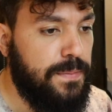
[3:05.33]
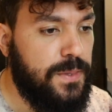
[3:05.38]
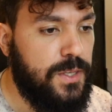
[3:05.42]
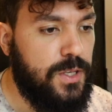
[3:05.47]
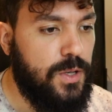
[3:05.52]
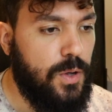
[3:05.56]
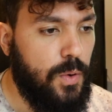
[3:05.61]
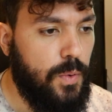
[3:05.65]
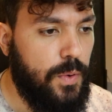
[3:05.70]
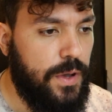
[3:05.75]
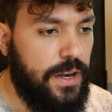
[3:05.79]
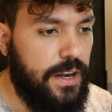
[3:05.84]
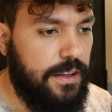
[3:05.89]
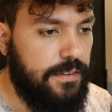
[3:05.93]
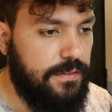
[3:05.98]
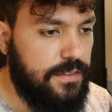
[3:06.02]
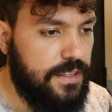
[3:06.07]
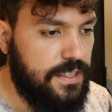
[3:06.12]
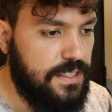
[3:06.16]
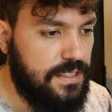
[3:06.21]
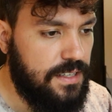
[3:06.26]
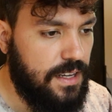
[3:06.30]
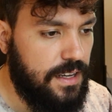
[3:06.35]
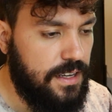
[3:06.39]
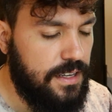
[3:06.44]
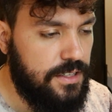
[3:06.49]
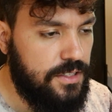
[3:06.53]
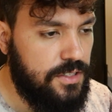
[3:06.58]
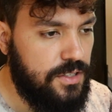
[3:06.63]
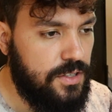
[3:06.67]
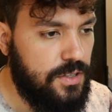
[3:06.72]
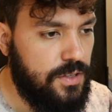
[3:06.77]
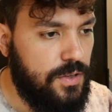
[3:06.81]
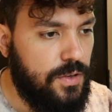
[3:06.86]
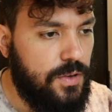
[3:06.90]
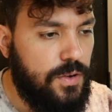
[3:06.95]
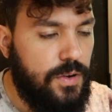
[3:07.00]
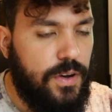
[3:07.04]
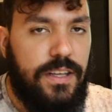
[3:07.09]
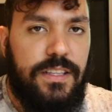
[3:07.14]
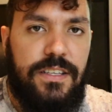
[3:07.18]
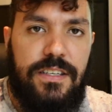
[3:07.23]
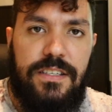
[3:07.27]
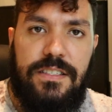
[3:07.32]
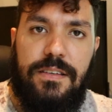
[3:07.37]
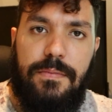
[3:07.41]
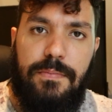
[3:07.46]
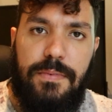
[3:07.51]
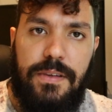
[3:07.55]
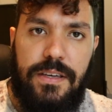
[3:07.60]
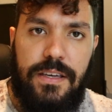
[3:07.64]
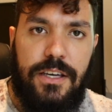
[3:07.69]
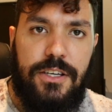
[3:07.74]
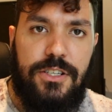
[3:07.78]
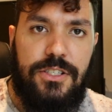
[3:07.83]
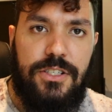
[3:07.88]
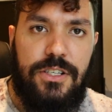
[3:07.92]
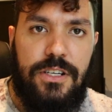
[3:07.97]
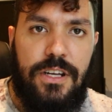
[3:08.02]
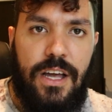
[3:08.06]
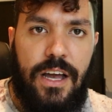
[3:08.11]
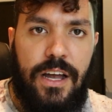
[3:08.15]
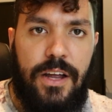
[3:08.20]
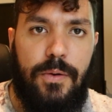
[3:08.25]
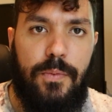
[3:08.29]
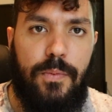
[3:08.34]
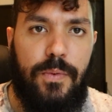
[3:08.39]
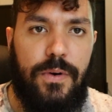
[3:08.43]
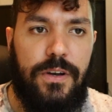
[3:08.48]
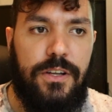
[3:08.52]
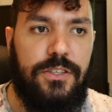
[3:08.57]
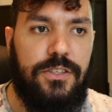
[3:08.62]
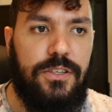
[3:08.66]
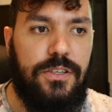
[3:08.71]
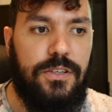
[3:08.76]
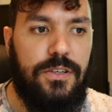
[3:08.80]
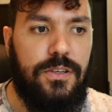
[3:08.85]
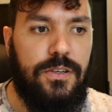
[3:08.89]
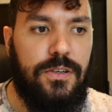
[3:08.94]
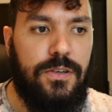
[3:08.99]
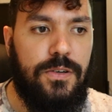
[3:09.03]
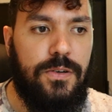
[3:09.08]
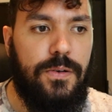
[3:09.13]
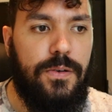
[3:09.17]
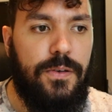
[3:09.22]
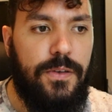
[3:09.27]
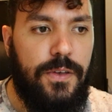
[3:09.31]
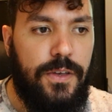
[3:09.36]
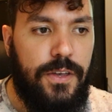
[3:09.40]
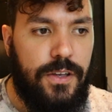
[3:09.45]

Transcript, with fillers: So when I decided to create this application, I wanted to